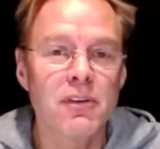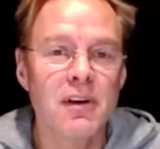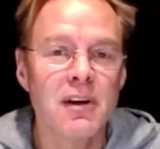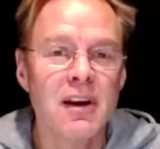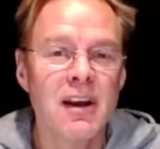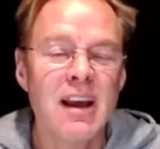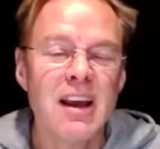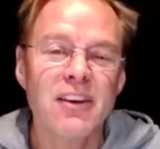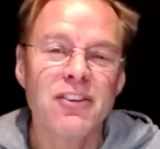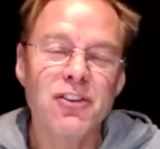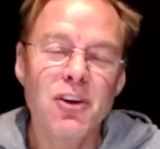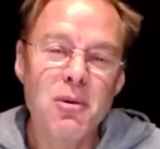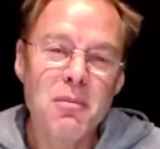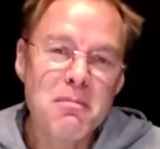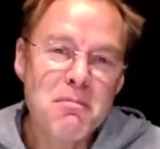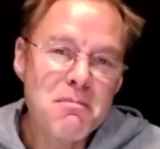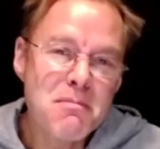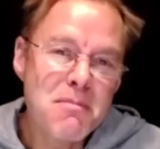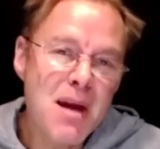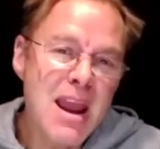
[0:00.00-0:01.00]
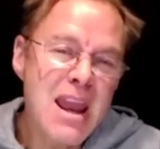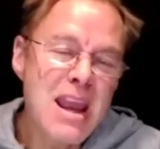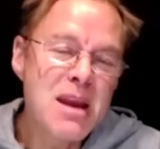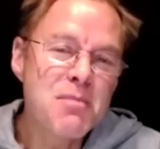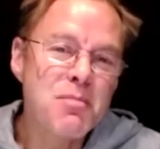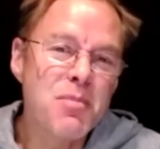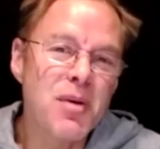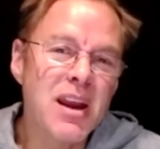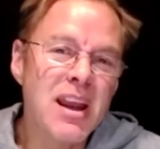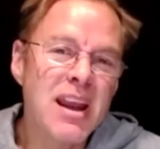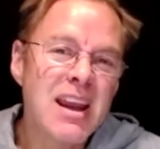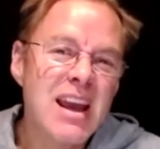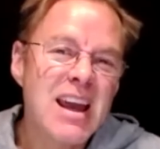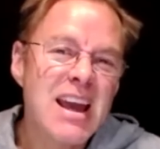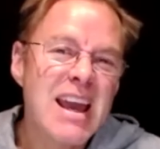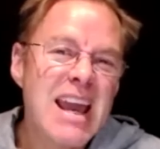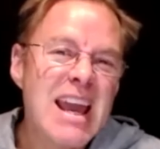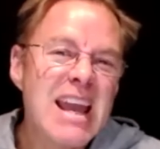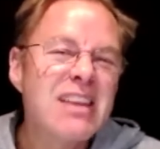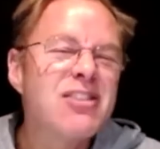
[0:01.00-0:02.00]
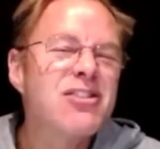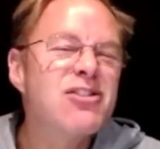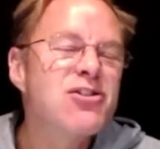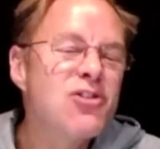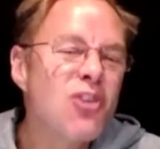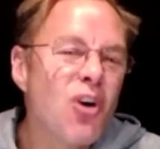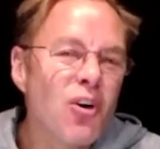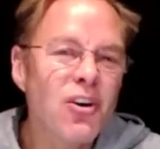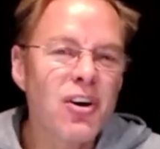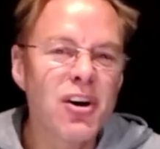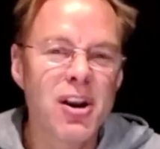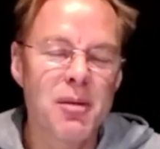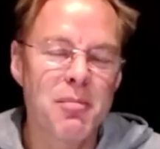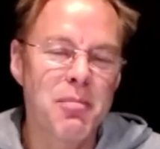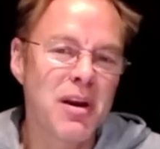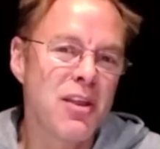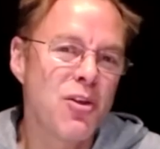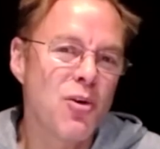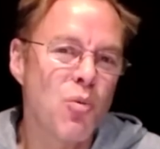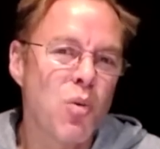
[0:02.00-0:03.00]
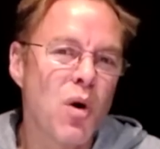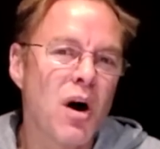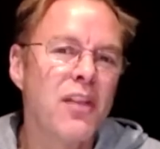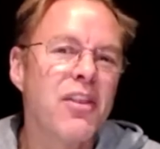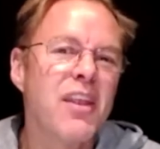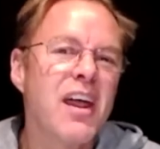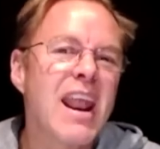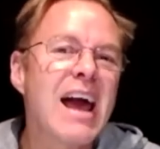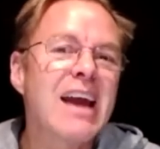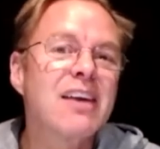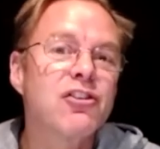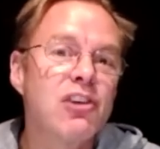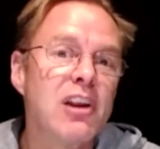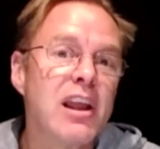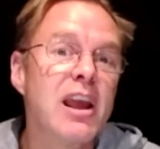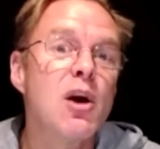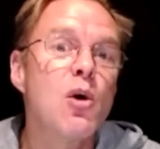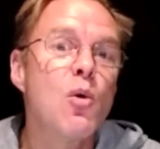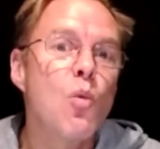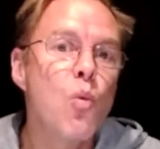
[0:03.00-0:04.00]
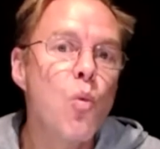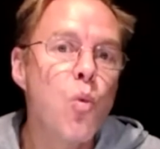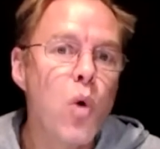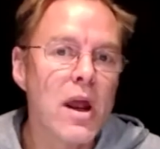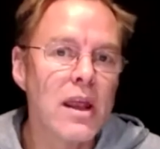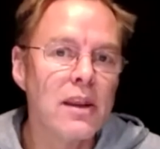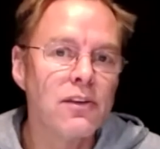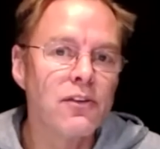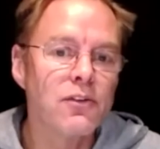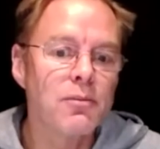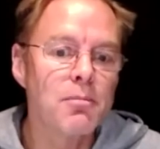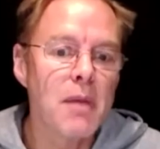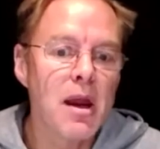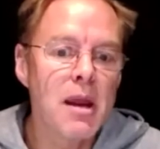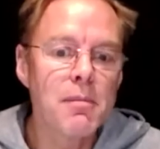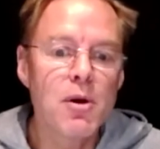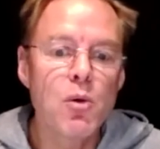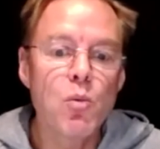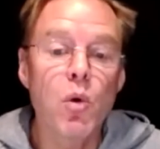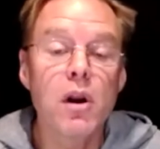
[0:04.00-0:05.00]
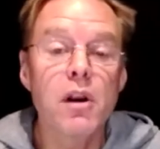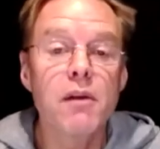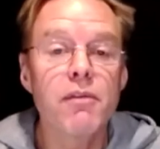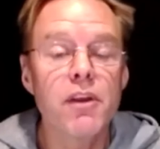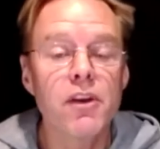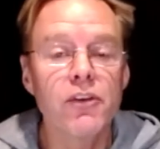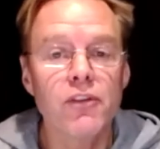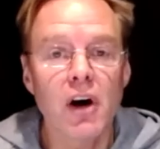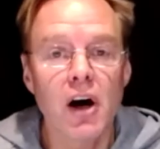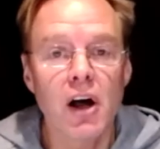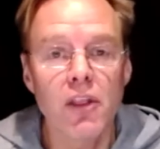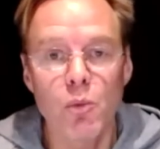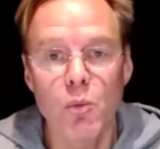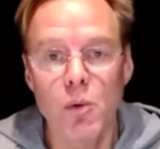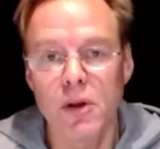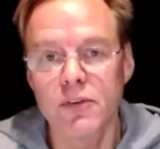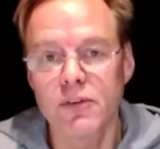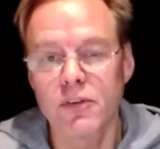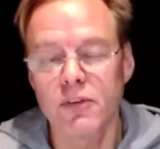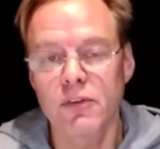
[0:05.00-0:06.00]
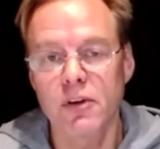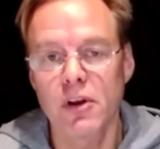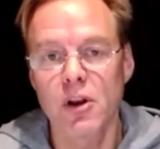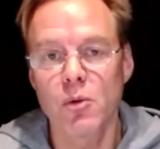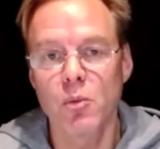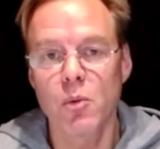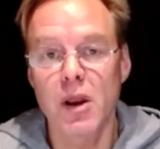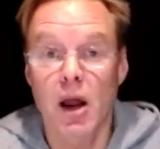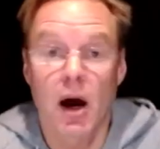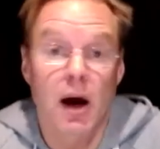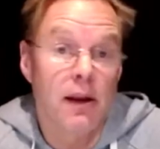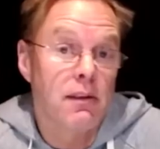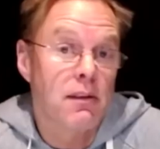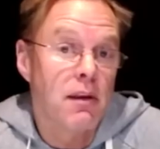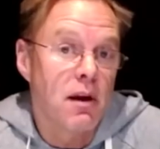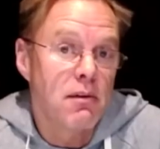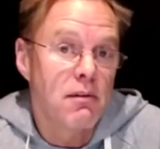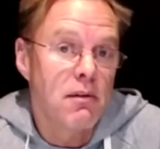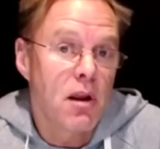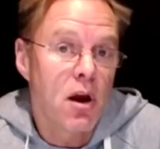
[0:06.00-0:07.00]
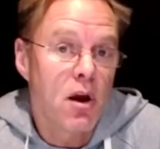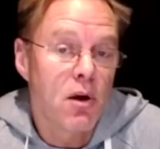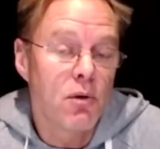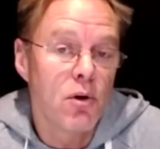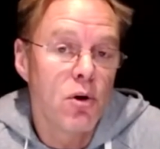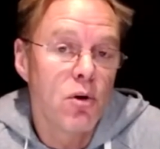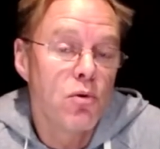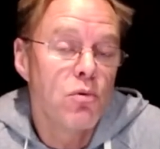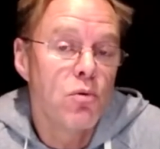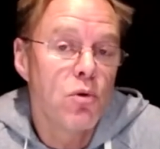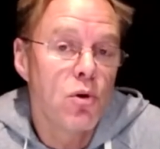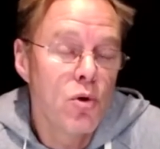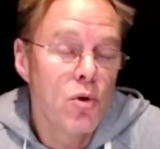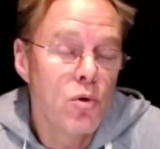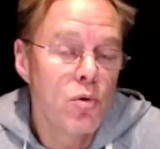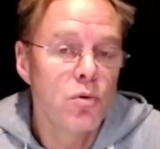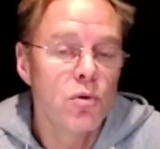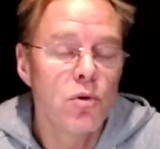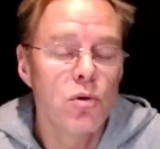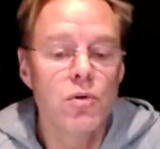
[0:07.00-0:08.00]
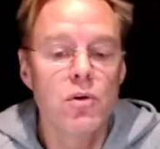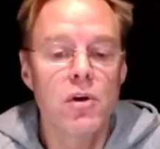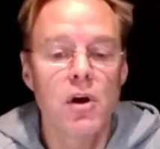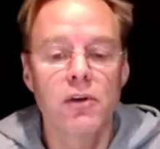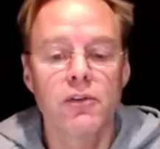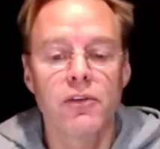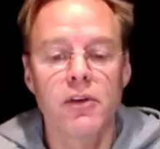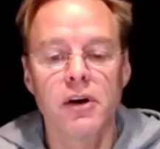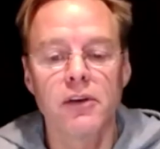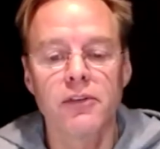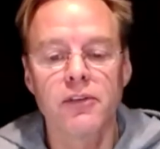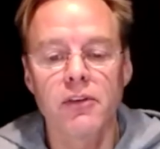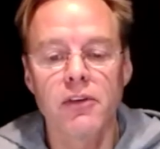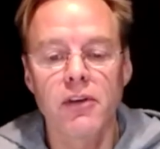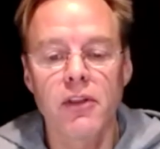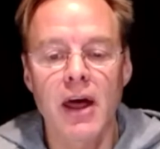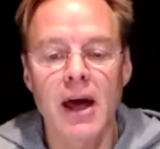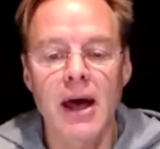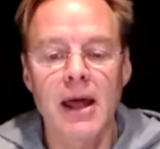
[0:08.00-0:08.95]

So maybe it's not going to be the one that actually wins. Maybe one of these other ones is going to win. I don't know. Who knows the answer to that?